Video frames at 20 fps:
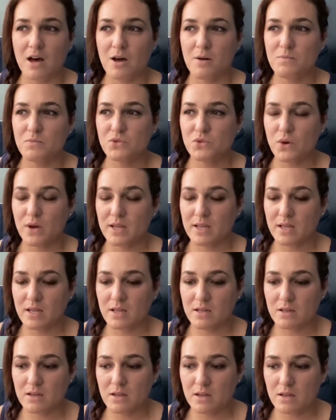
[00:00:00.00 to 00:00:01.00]
so I
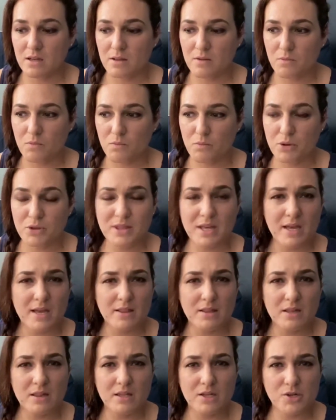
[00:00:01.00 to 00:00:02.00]
can put that in
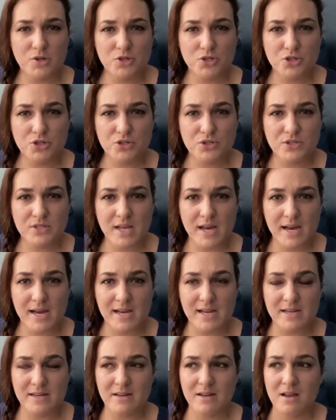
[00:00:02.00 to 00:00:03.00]
the literature
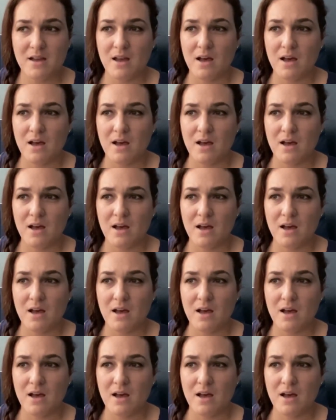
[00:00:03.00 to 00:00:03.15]
side,